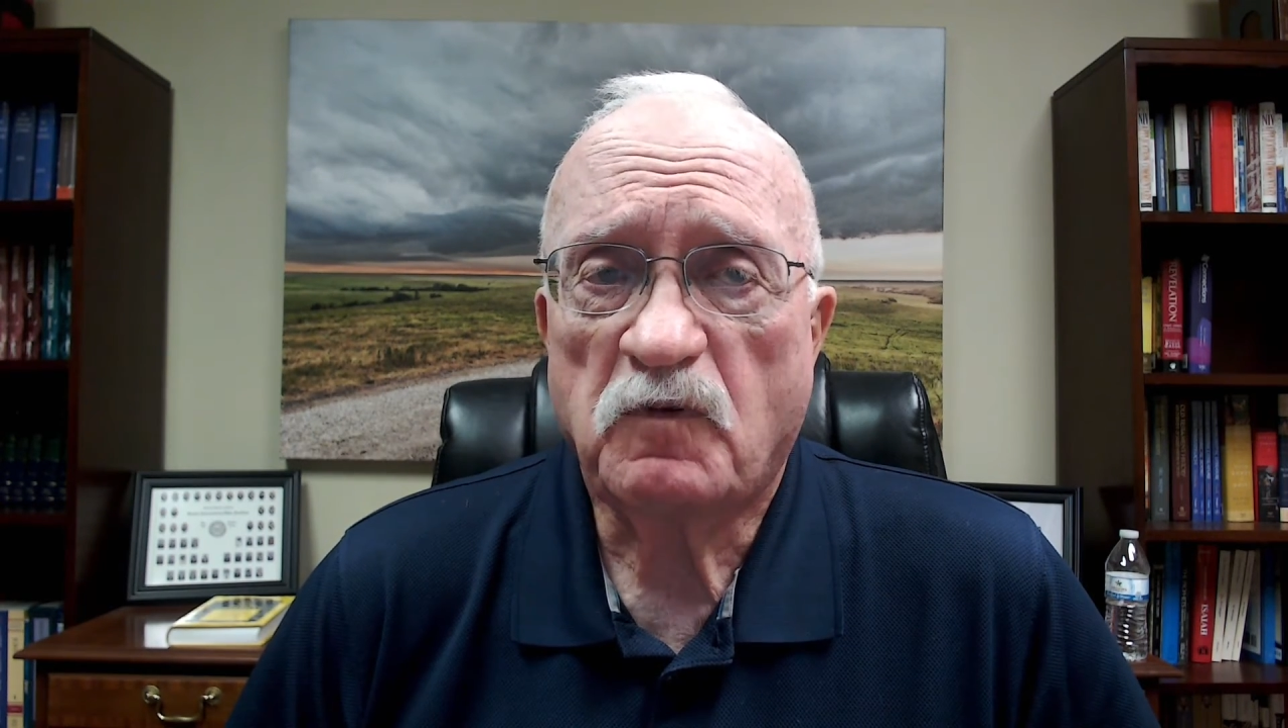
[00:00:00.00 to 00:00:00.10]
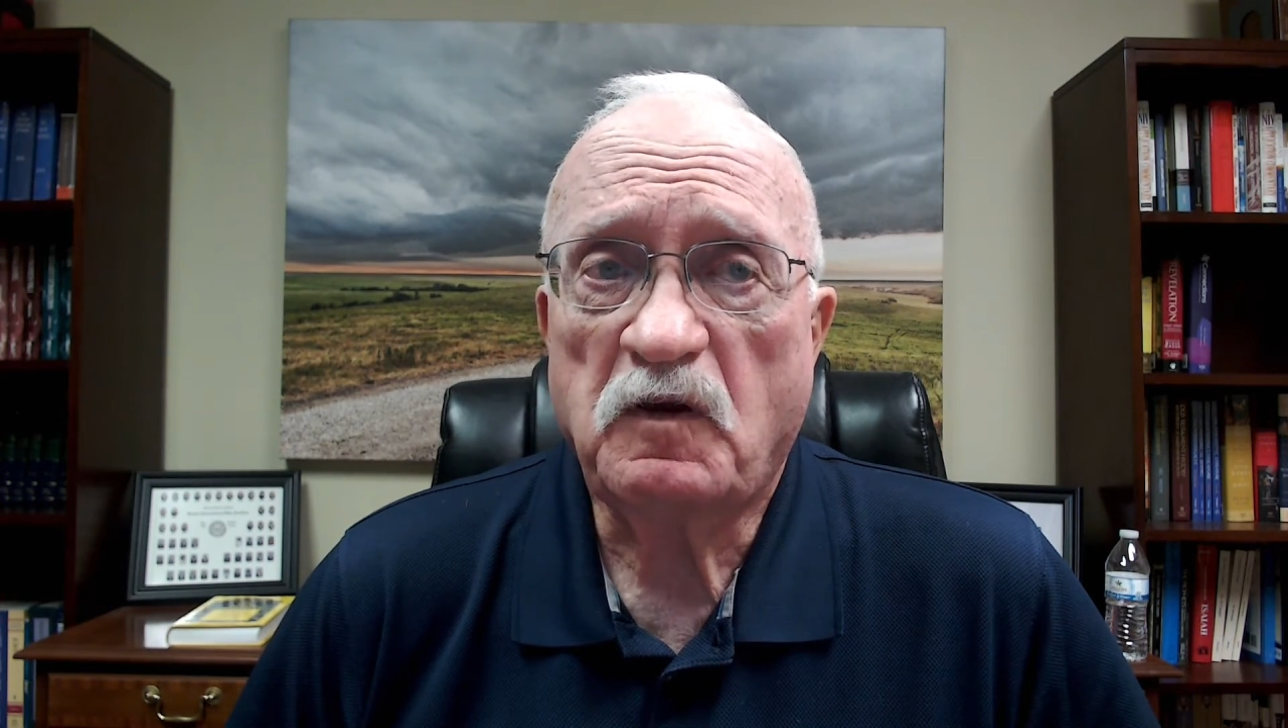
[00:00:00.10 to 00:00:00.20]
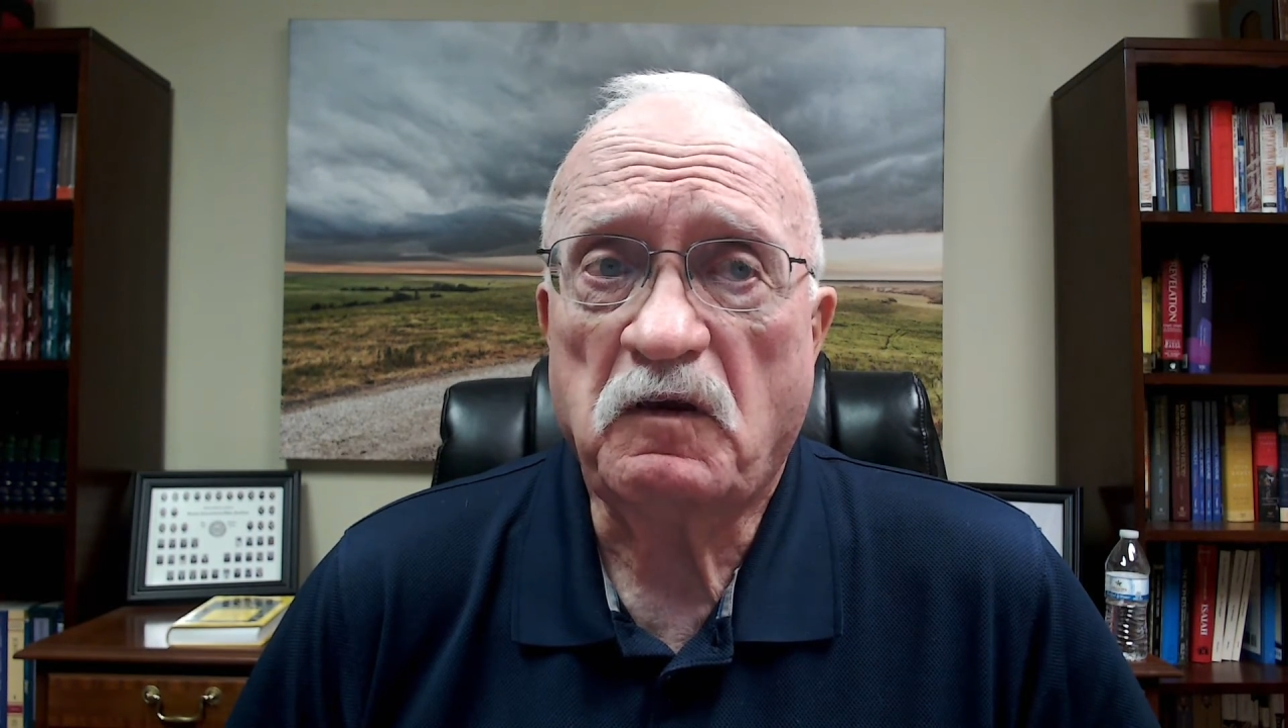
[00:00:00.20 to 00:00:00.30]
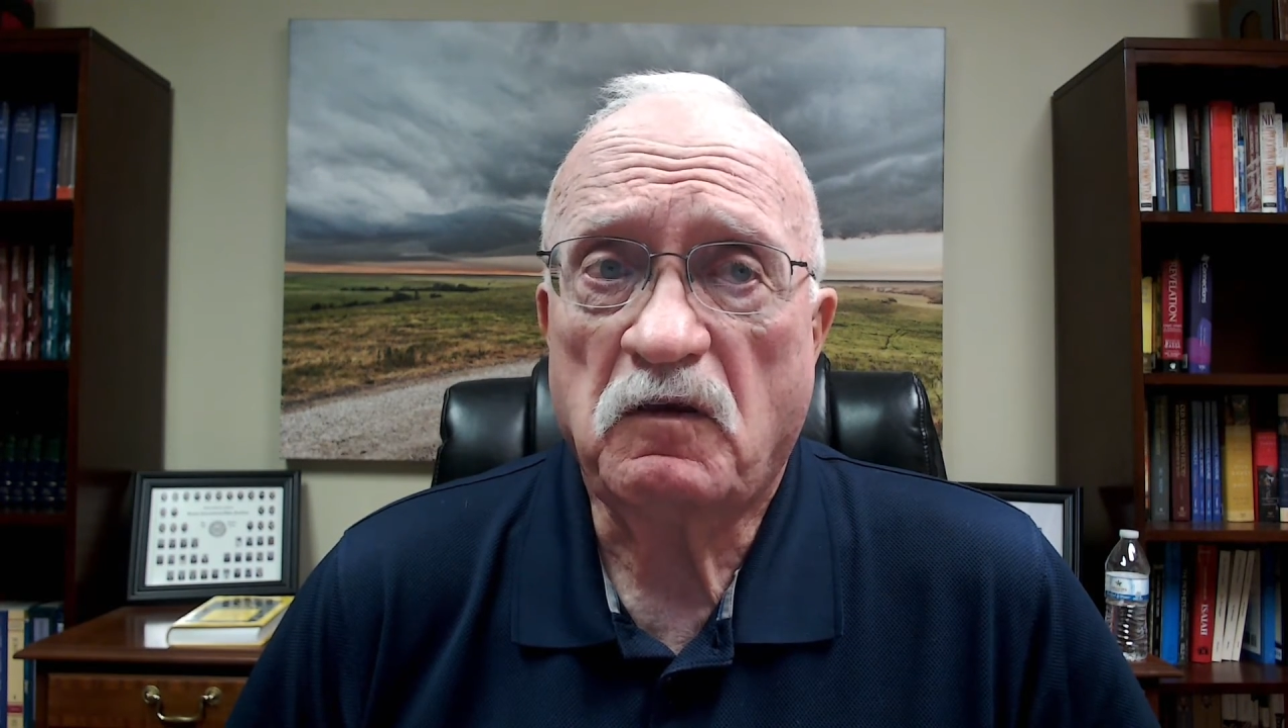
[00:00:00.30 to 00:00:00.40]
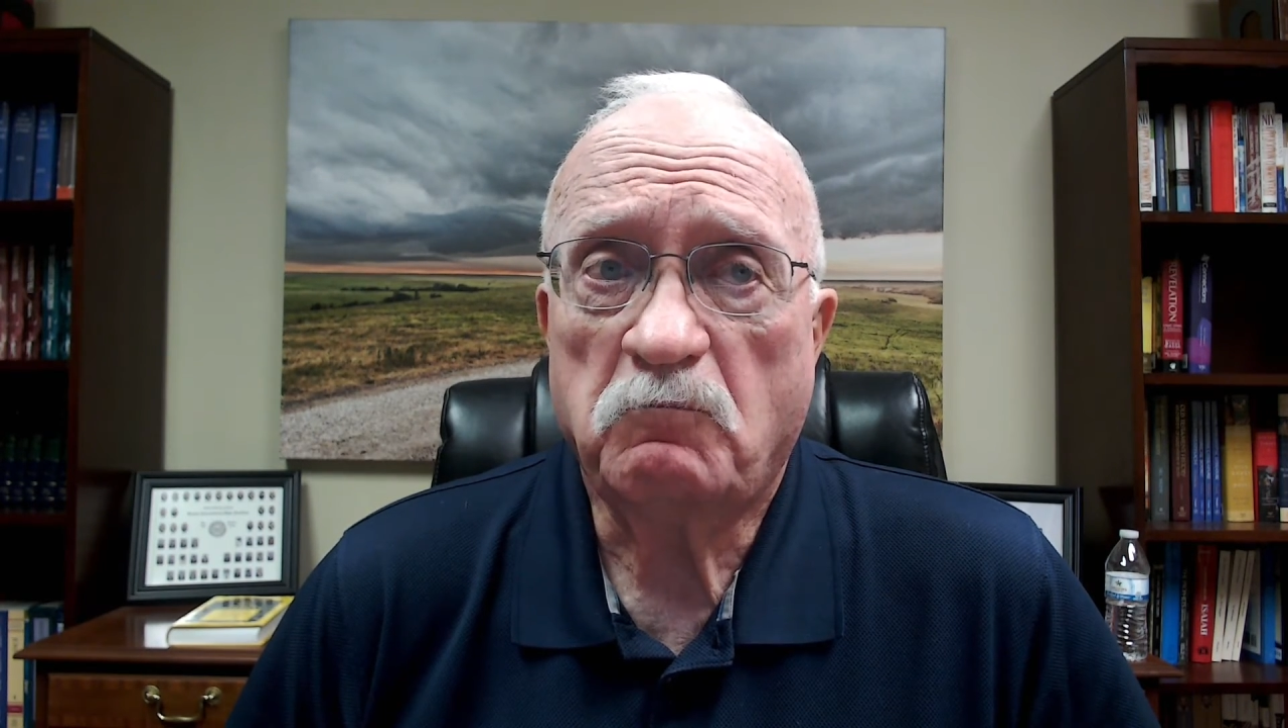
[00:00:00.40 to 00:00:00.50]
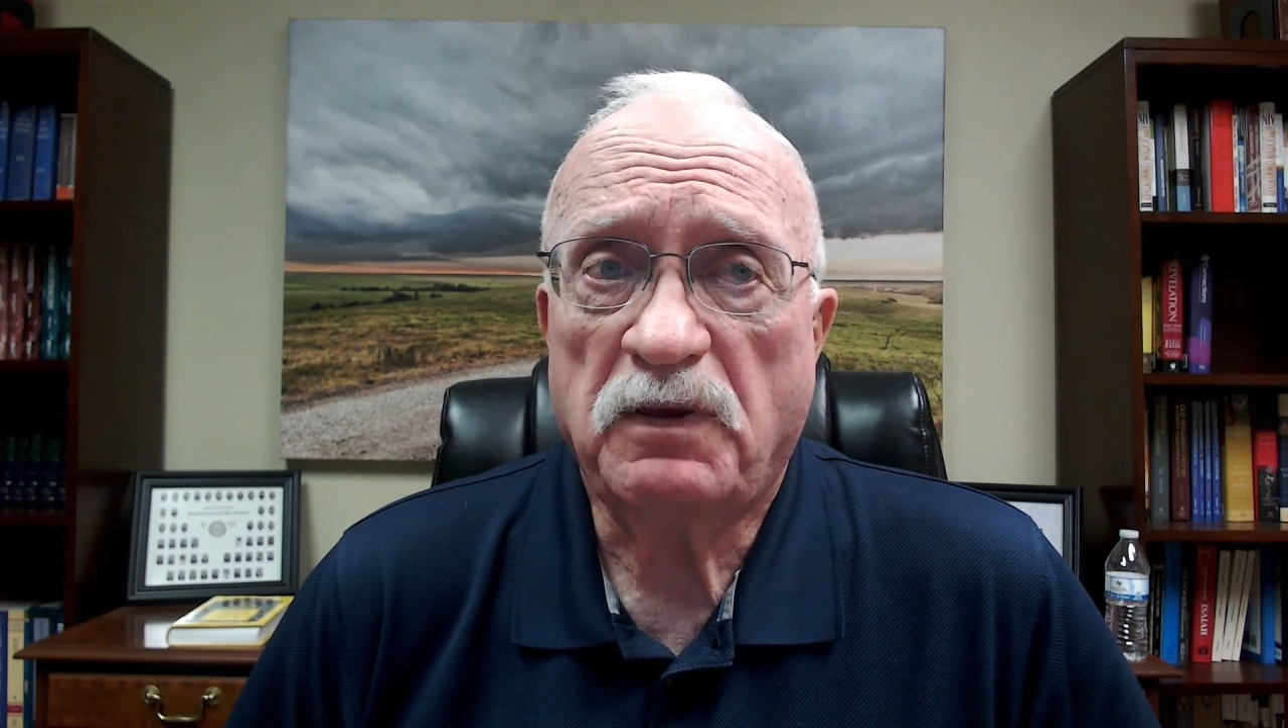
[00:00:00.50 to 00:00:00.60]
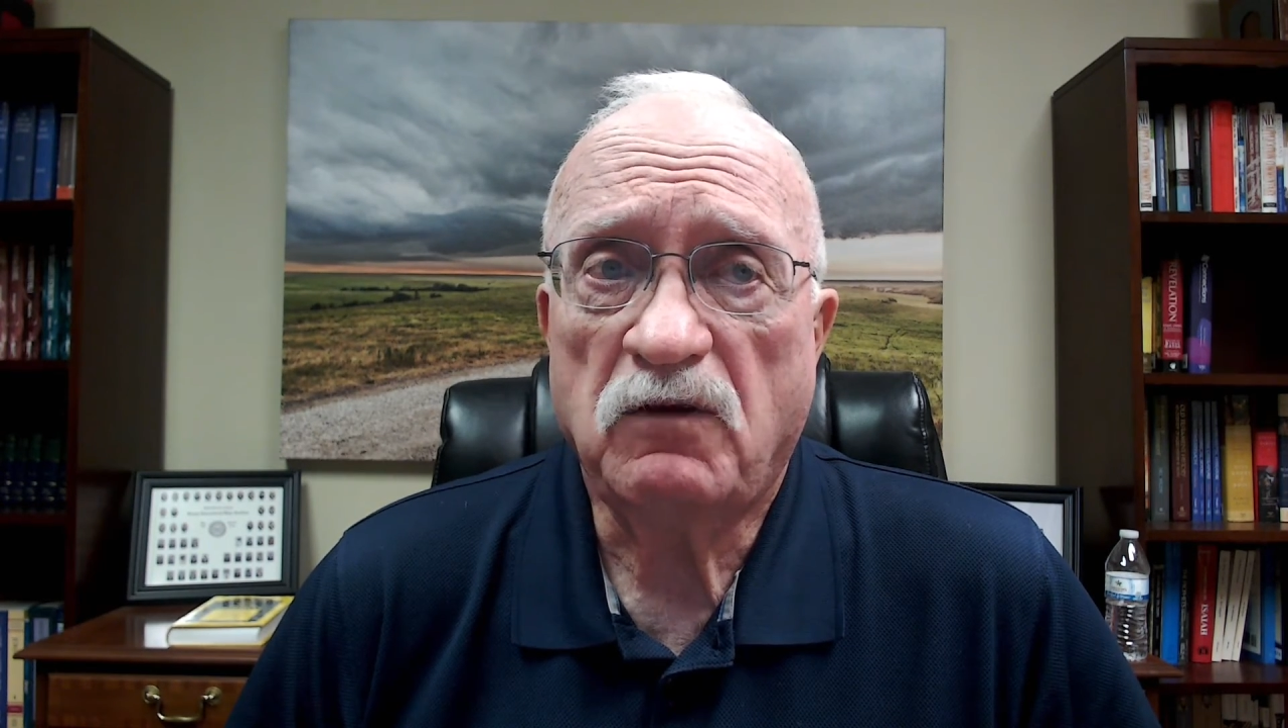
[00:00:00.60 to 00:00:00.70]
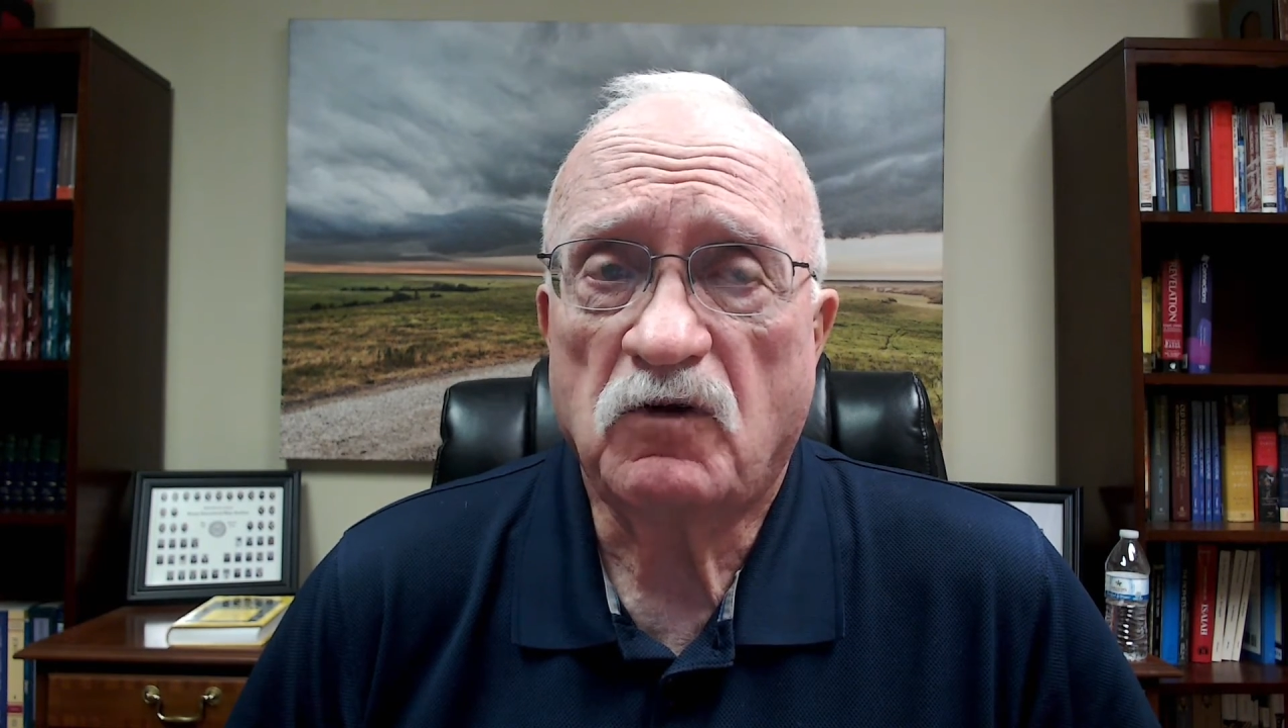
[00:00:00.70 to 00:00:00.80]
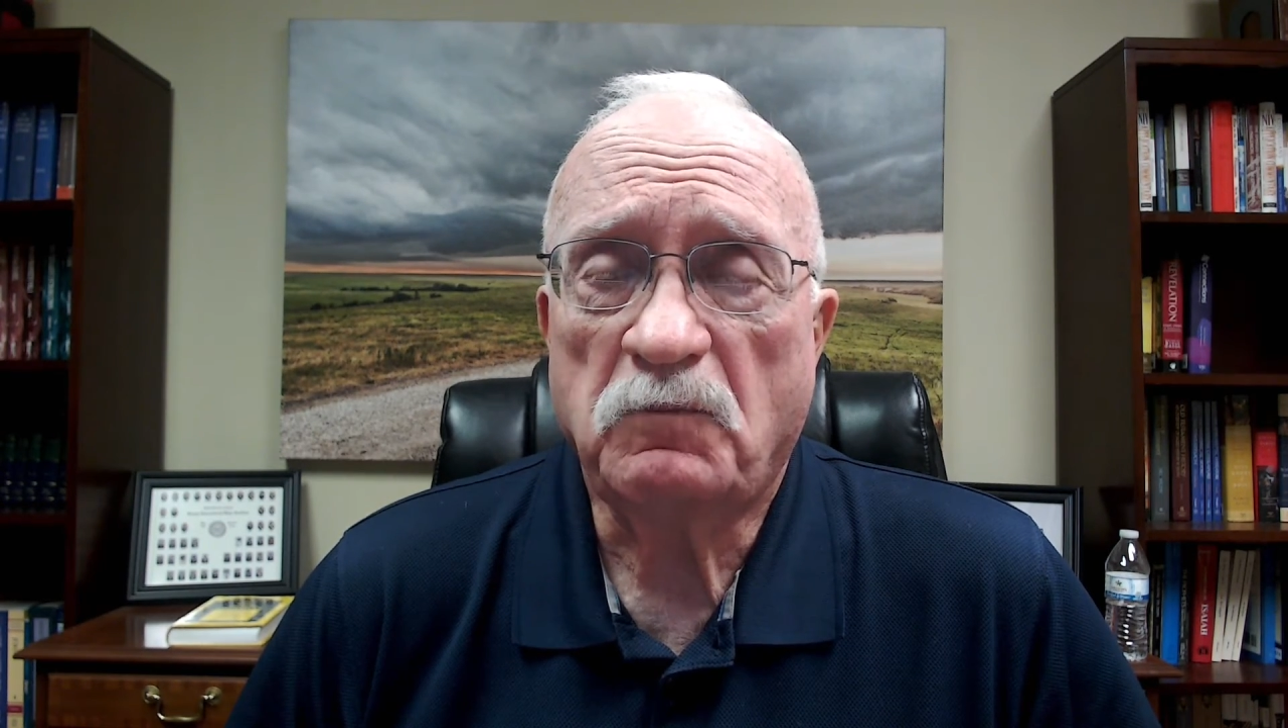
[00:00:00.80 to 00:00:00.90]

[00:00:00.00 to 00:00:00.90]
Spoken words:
be